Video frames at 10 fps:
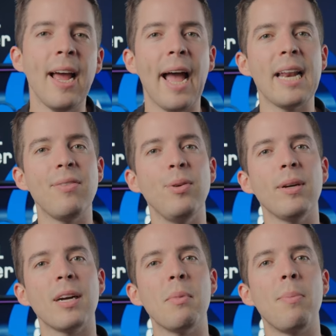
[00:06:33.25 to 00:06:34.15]
And if you can
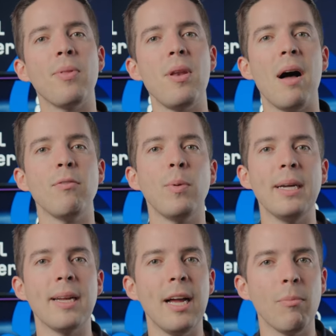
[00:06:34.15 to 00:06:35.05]
come up with a novel way
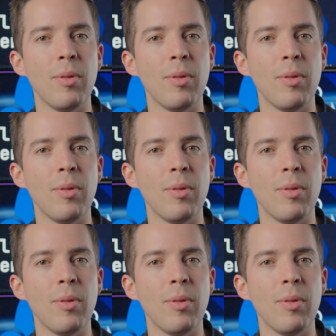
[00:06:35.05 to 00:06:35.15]
to help